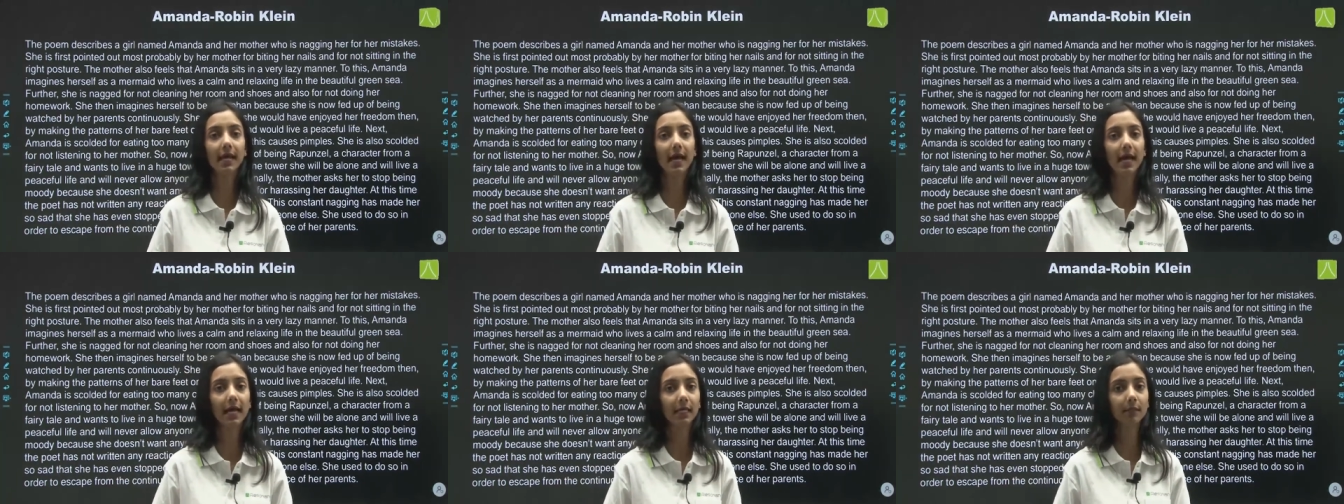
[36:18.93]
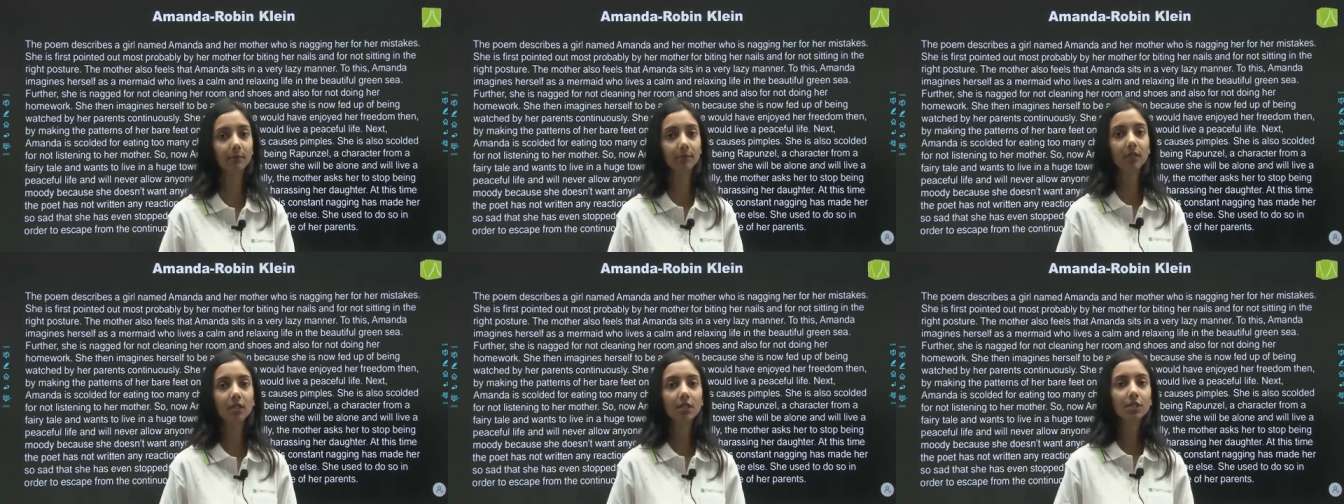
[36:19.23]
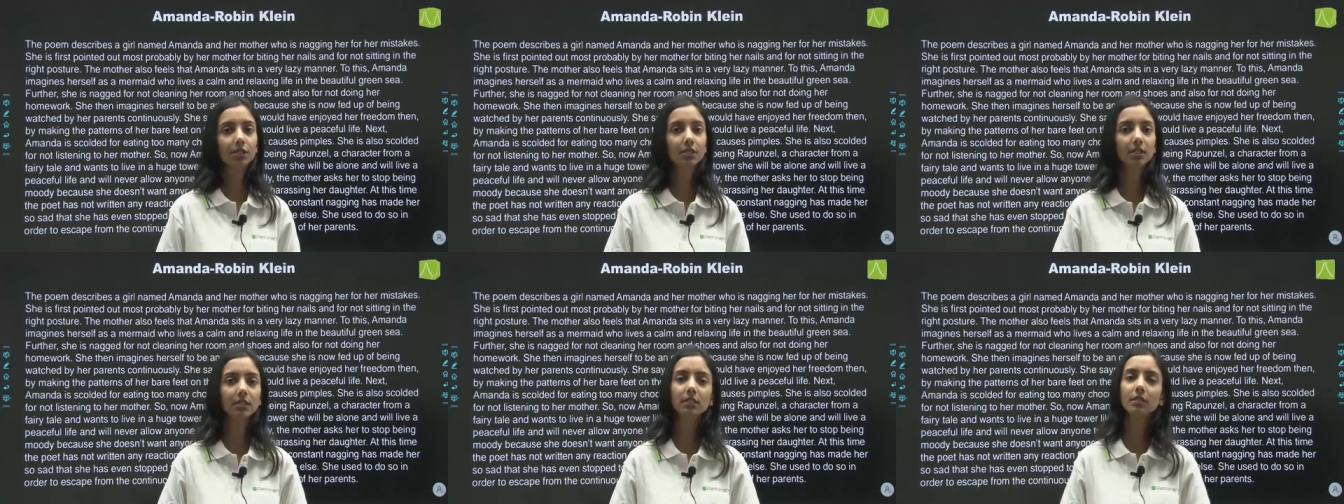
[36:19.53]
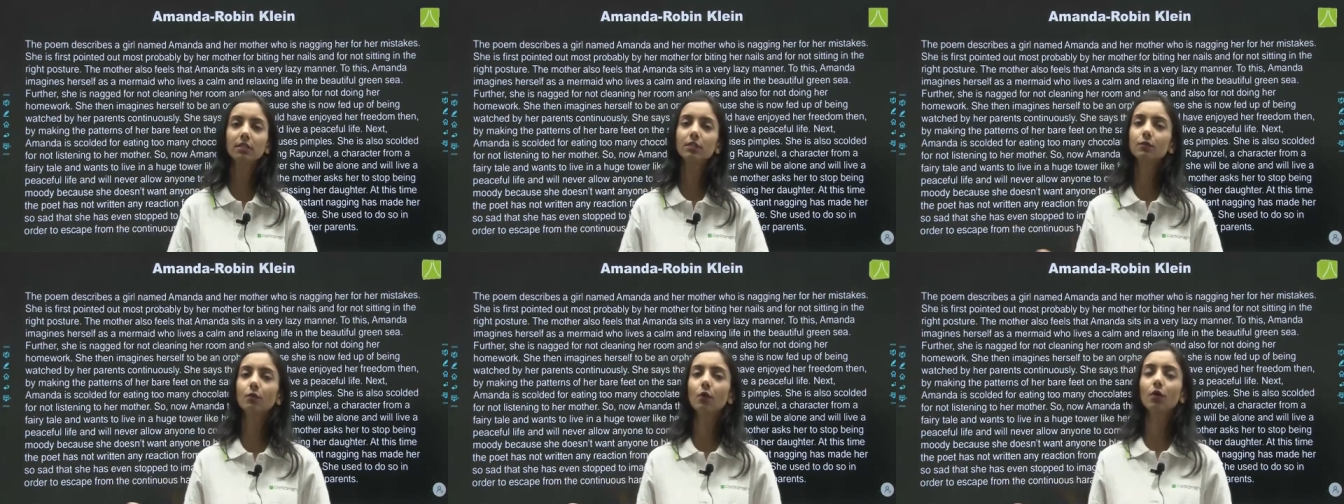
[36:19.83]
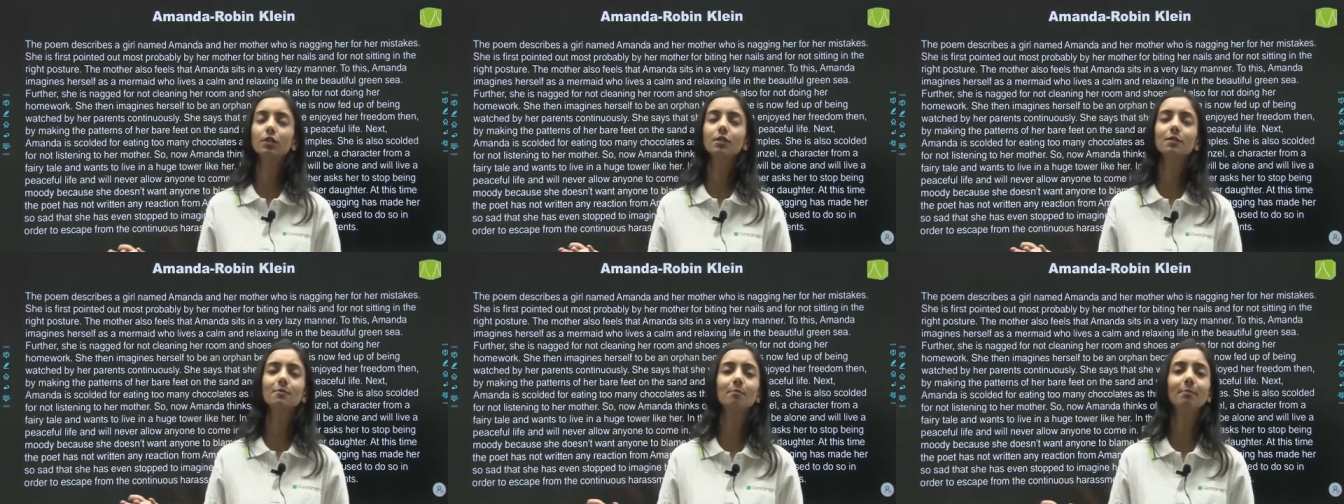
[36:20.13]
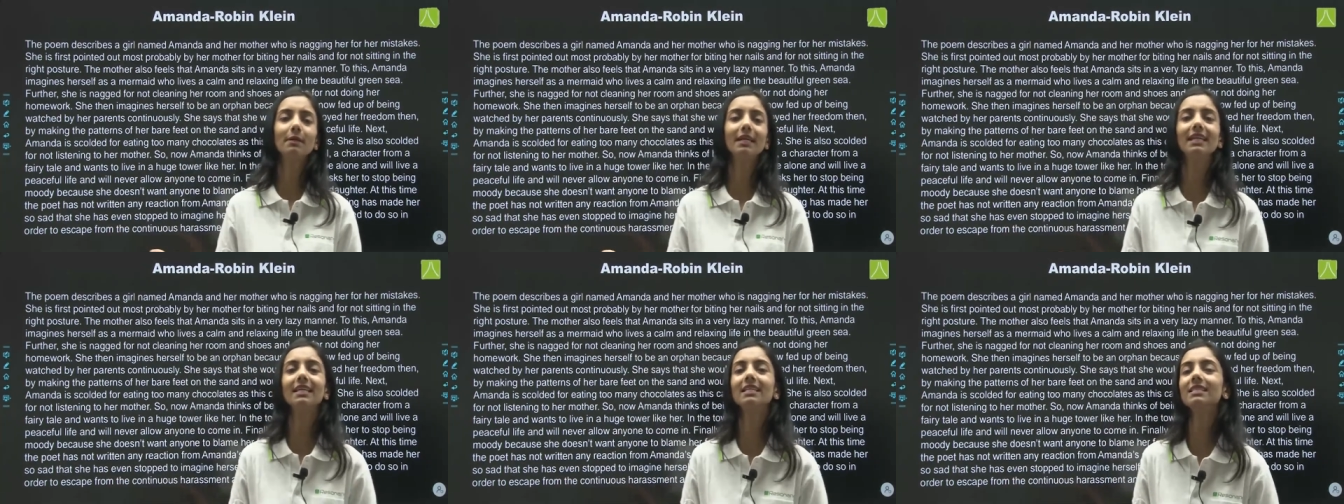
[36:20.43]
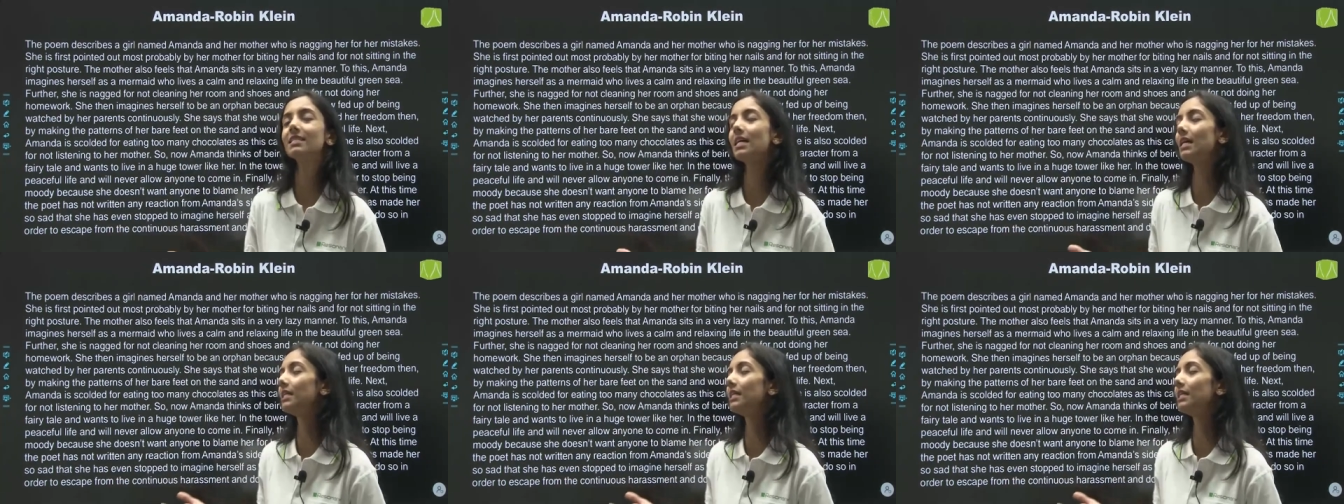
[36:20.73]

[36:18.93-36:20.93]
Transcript: time. She just wants peace